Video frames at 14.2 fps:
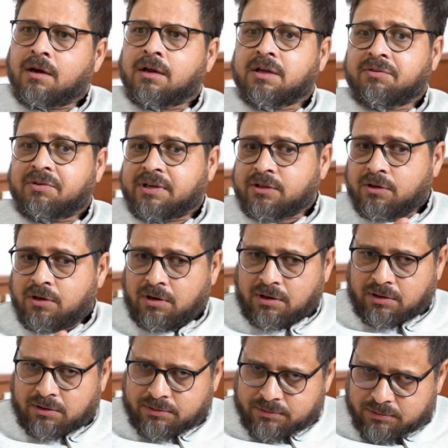Even
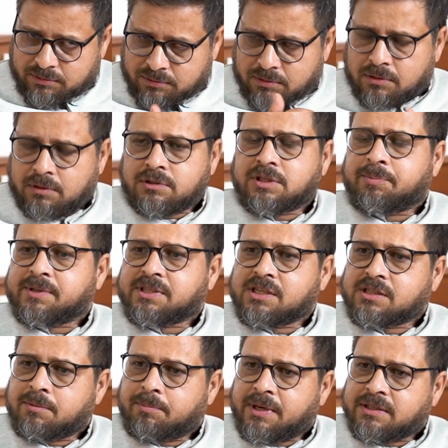your
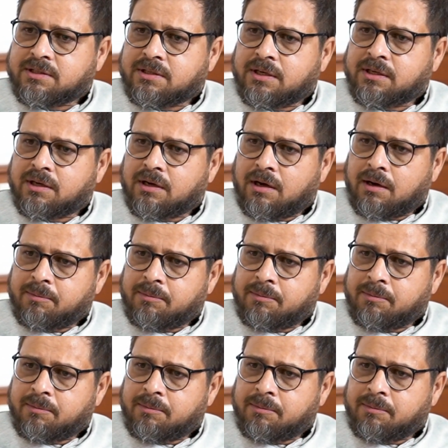GPCC president,